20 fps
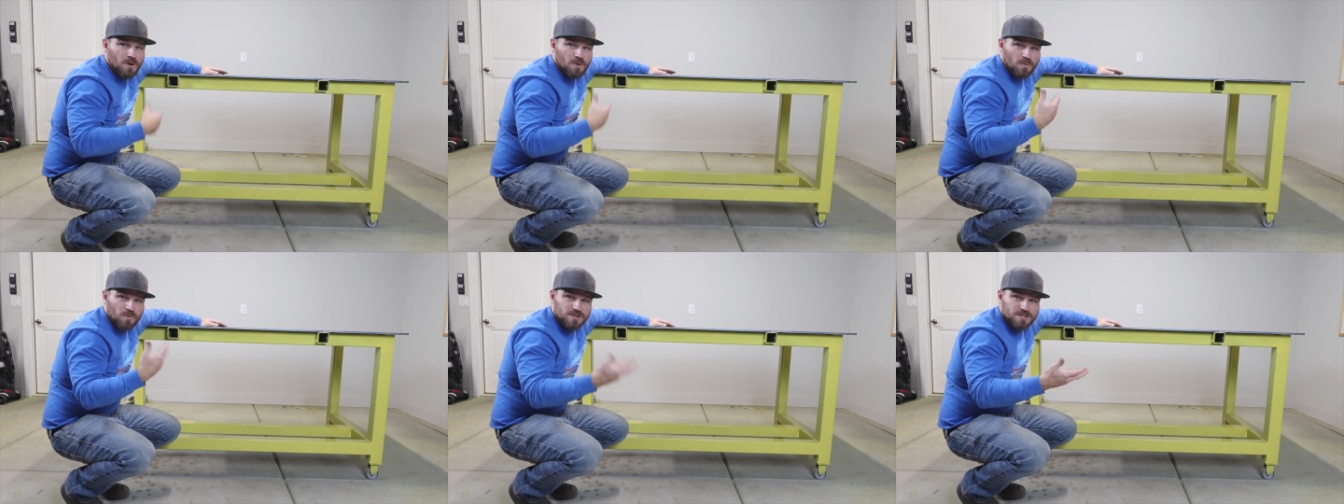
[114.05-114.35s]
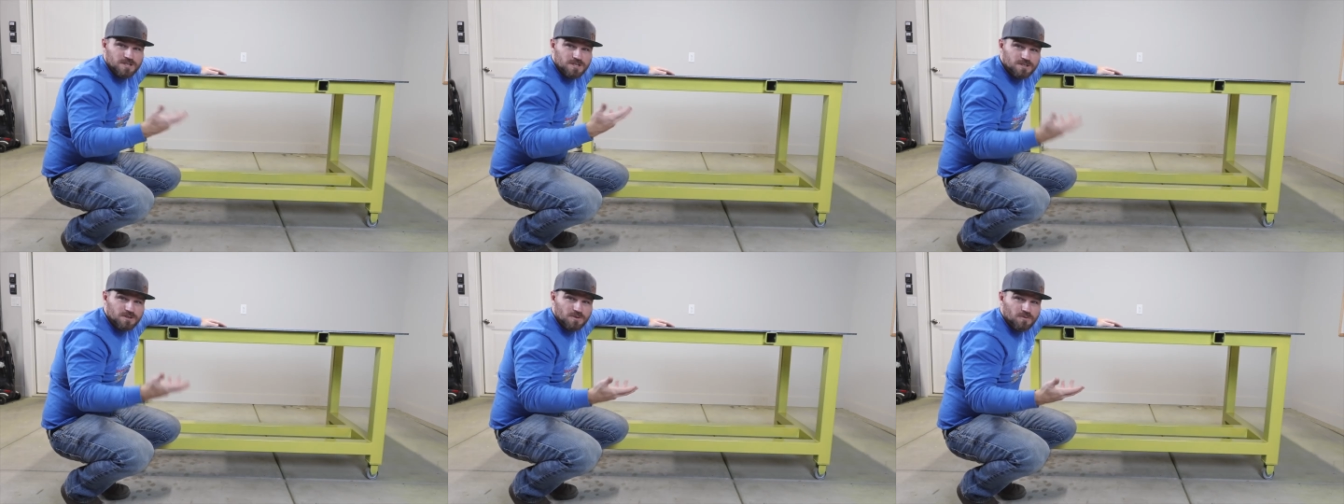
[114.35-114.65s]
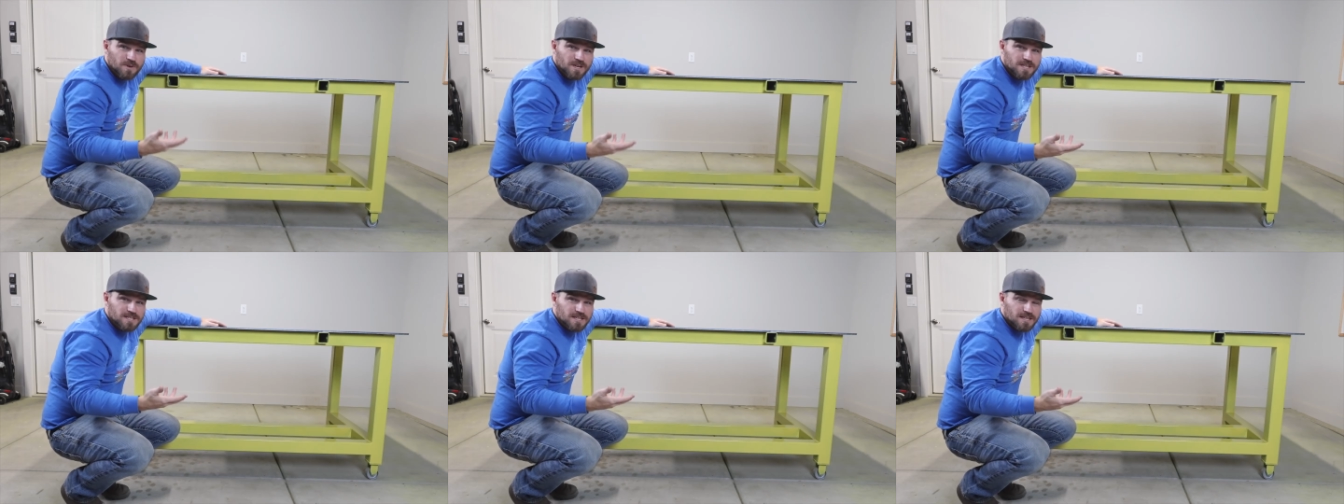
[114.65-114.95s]
which is the
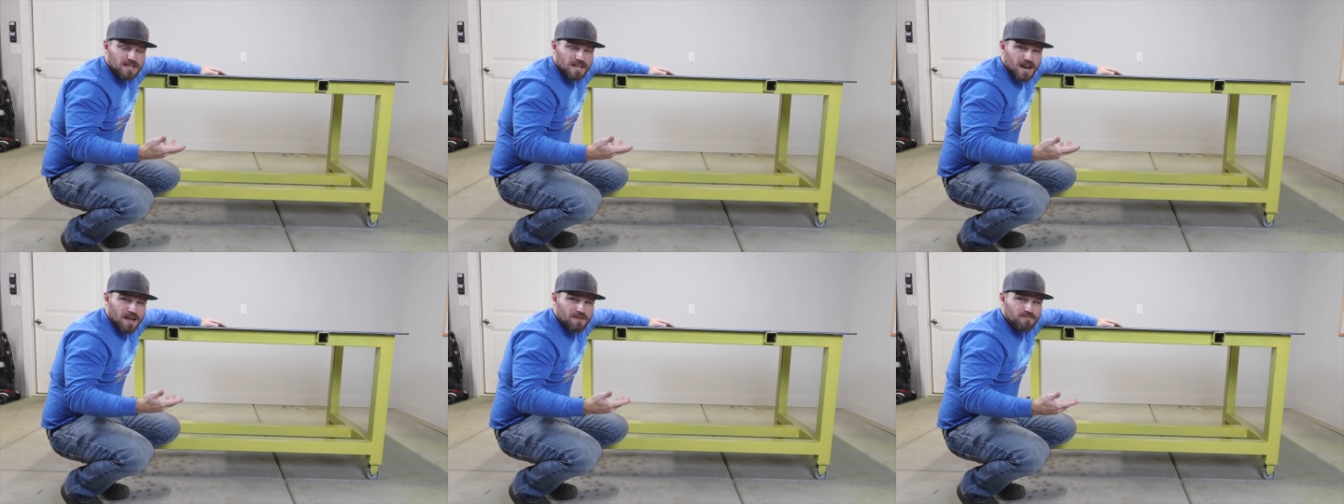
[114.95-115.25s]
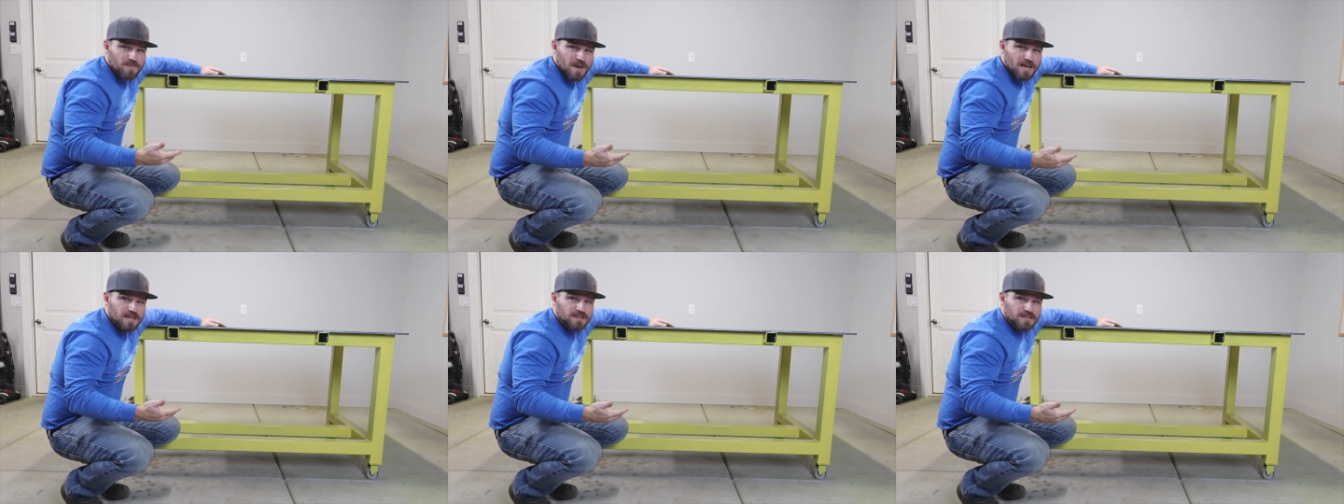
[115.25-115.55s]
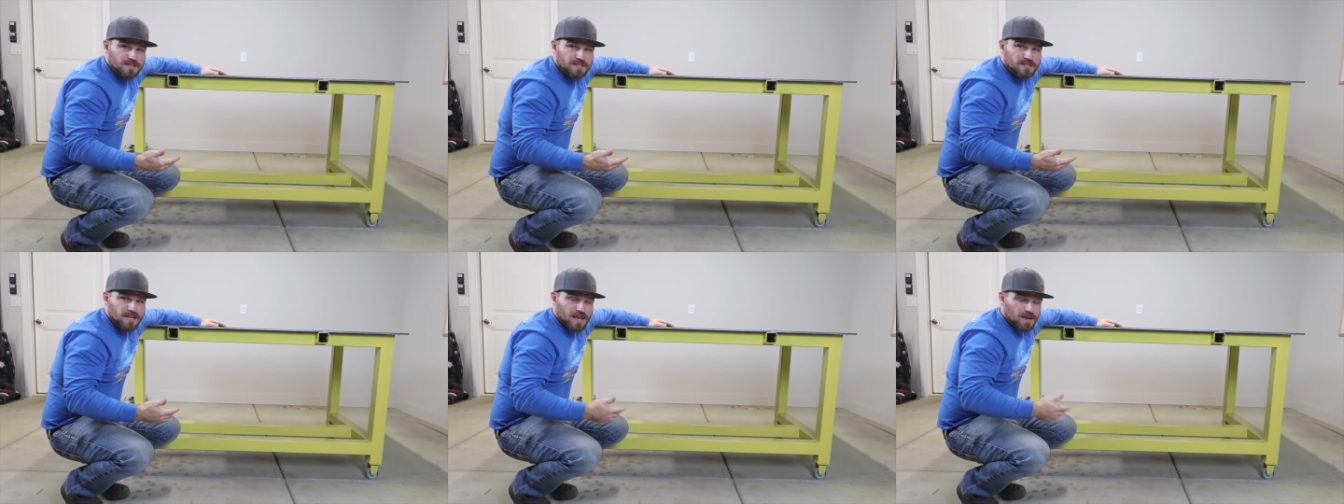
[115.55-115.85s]
reason that I've made
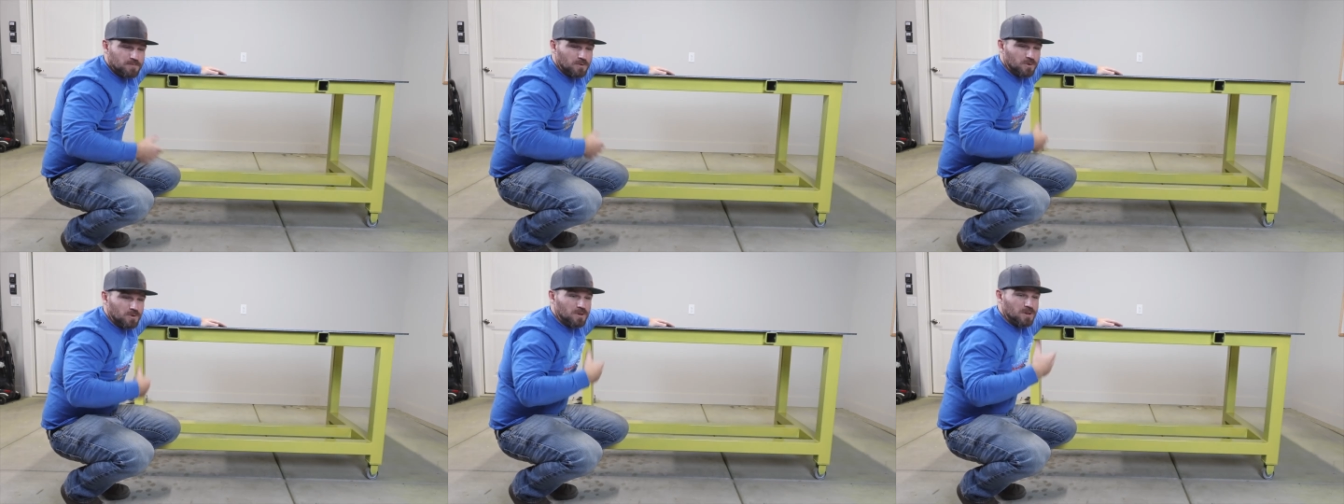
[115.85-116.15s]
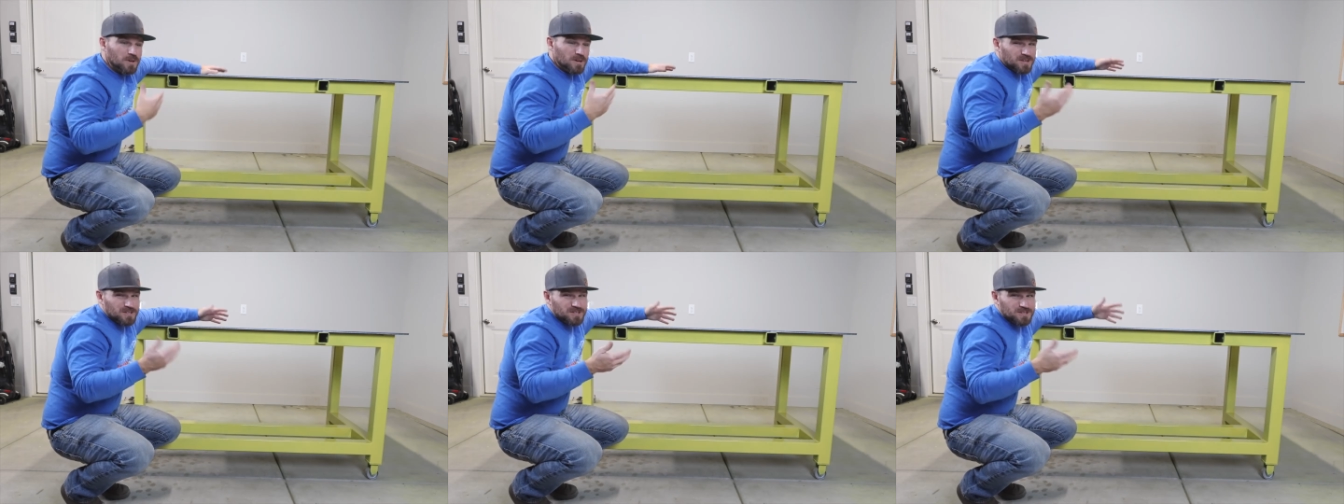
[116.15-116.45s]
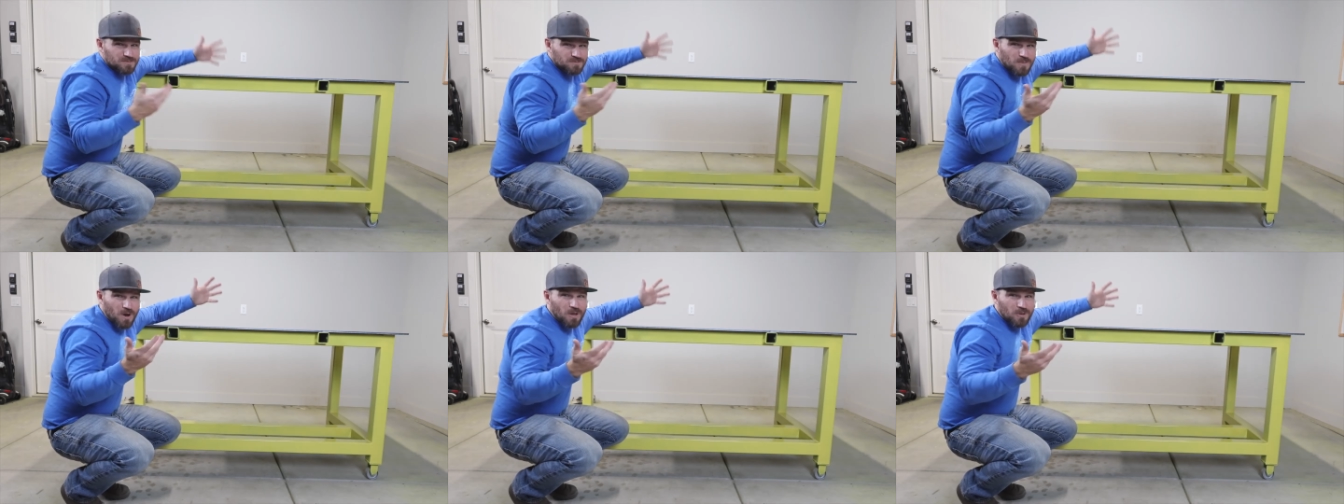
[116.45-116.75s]
this table
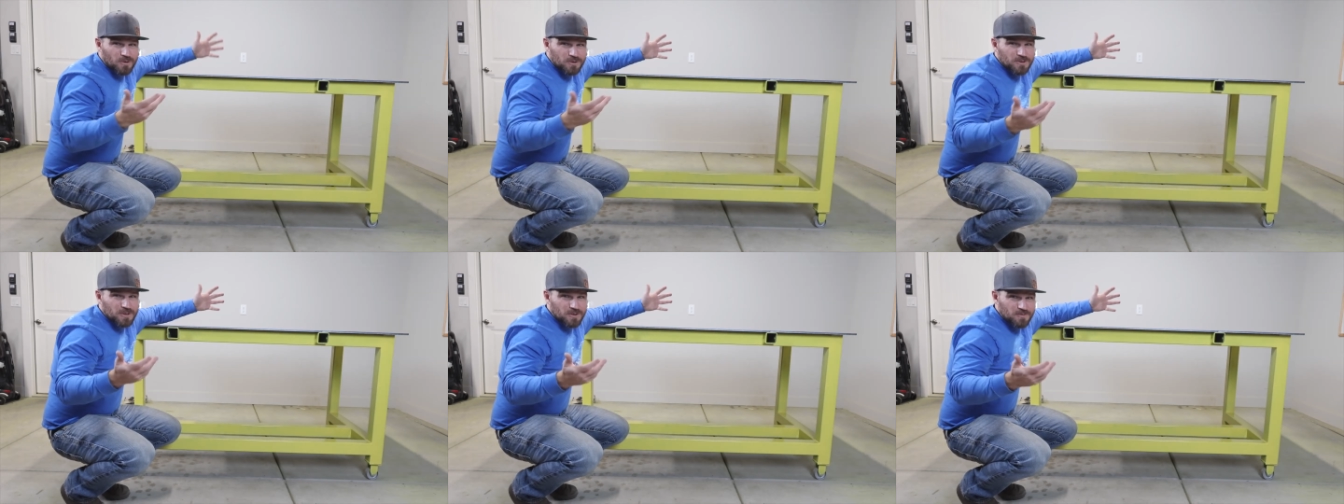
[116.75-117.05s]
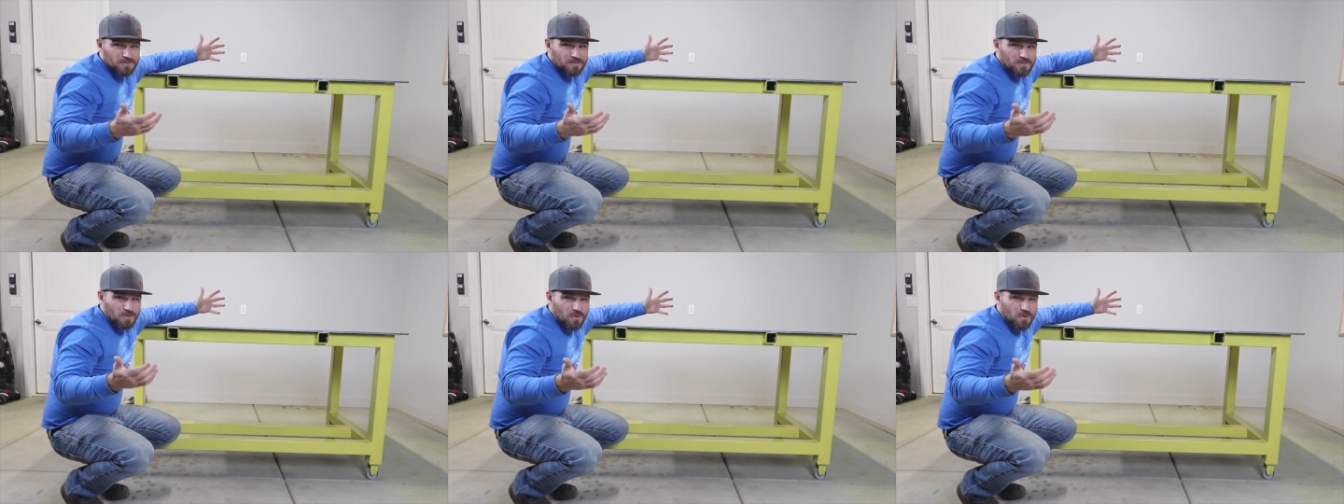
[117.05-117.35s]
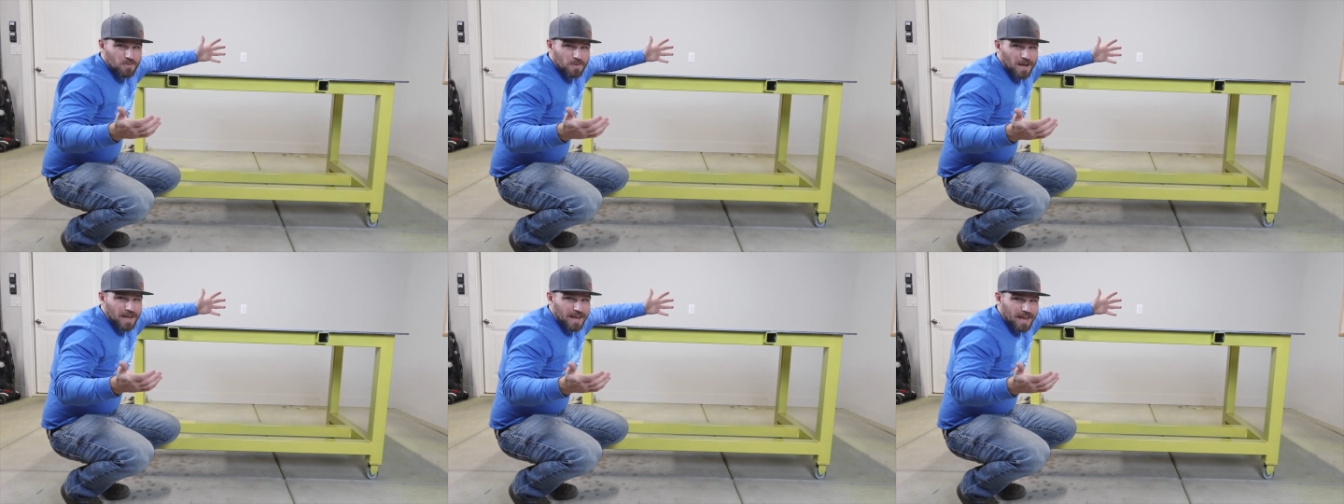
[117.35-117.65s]
smaller than
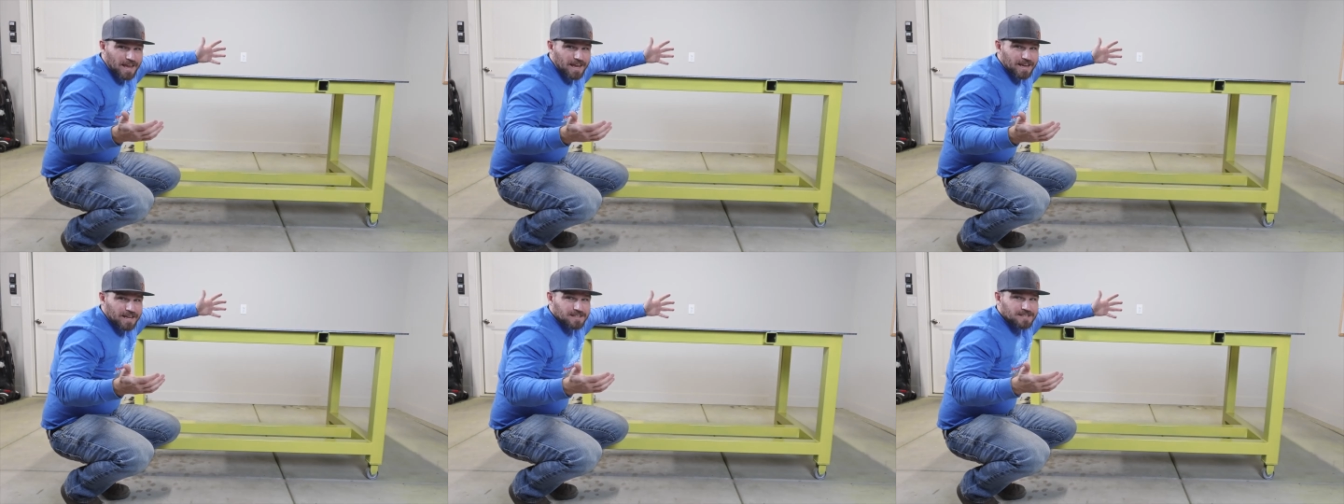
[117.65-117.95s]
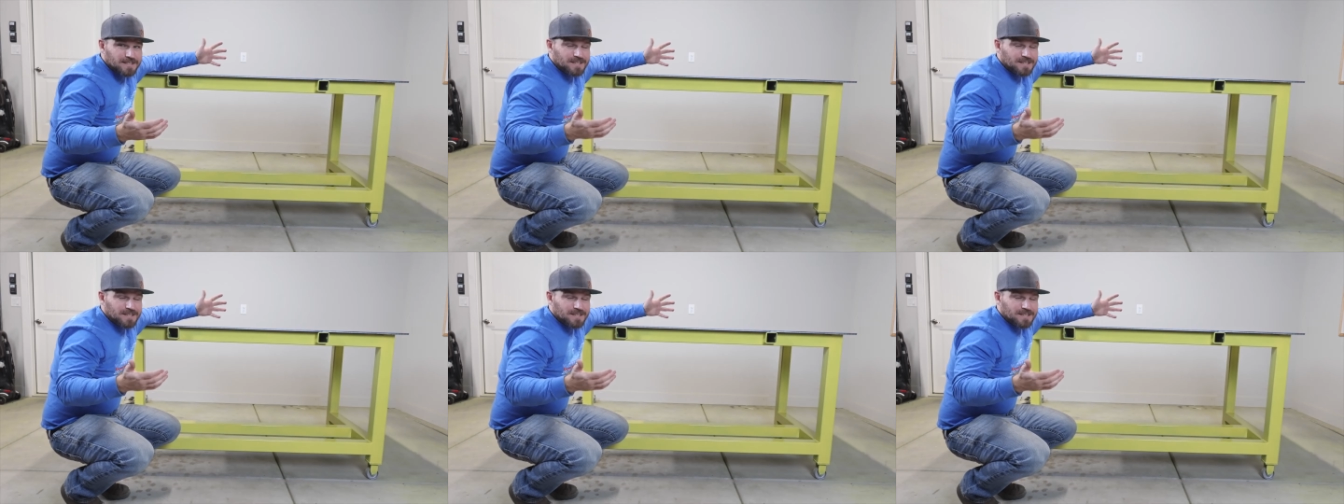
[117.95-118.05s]
four by eight